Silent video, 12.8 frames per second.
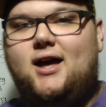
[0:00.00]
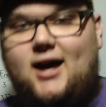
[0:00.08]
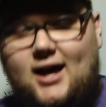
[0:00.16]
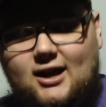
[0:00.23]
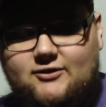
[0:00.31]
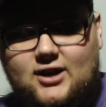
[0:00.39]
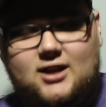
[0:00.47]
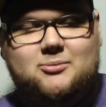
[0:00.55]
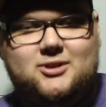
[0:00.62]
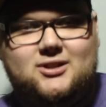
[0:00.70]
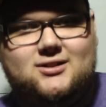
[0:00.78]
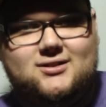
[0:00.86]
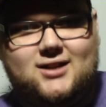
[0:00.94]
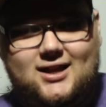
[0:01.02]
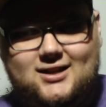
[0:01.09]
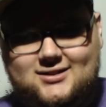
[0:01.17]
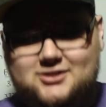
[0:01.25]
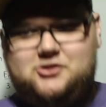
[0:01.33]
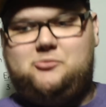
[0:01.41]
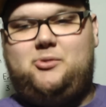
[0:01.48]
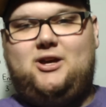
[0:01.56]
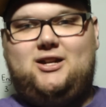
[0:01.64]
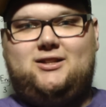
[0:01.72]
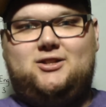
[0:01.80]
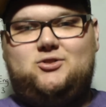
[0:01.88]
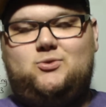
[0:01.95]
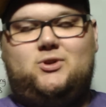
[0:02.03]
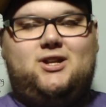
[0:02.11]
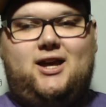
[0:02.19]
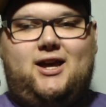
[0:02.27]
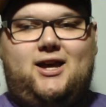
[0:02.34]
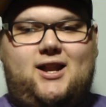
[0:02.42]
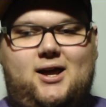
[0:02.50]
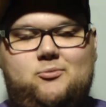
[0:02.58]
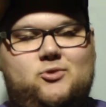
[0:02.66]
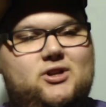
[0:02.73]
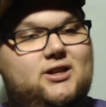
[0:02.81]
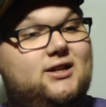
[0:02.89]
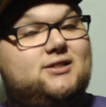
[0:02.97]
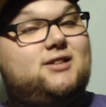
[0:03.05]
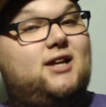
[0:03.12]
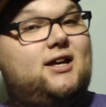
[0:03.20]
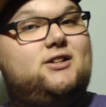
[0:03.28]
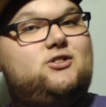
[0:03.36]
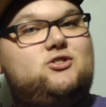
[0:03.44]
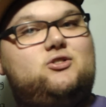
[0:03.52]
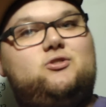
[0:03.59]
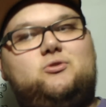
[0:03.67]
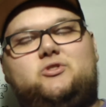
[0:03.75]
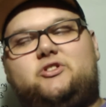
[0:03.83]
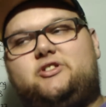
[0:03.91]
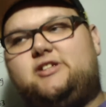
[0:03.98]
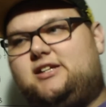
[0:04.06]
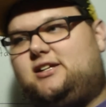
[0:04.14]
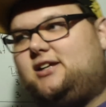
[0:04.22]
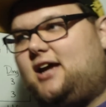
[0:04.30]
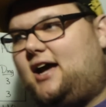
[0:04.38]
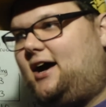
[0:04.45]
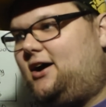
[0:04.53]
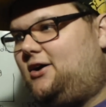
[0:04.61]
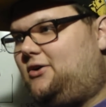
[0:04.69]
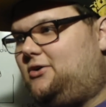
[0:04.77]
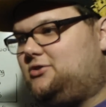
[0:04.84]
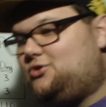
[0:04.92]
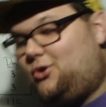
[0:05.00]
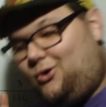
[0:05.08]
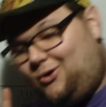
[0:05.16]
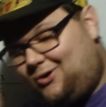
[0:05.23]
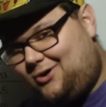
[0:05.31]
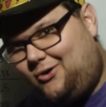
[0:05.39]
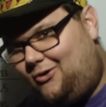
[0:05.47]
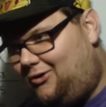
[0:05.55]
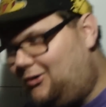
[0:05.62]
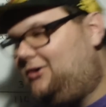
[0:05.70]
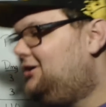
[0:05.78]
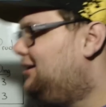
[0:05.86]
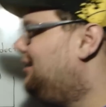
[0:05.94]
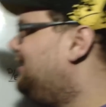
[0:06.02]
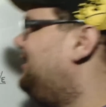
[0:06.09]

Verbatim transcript: I've kind of been anticipating this one and I'm really excited to see how Torkoal